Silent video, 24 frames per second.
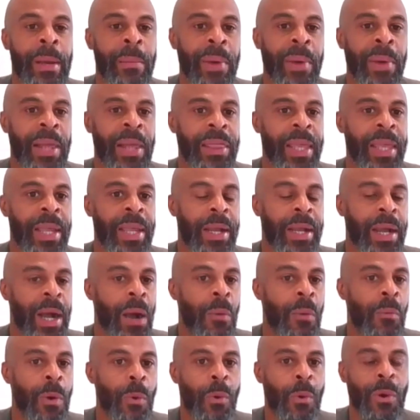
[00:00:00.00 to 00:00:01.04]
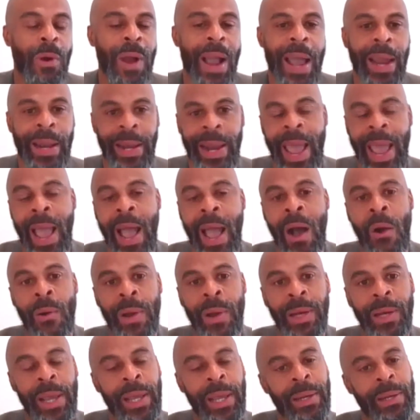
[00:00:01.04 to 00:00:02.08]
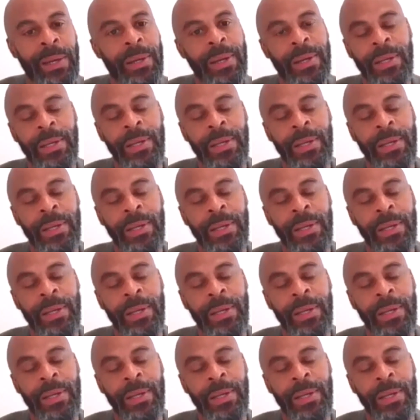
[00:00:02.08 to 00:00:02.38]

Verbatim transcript: but i think uh, where we're at now and and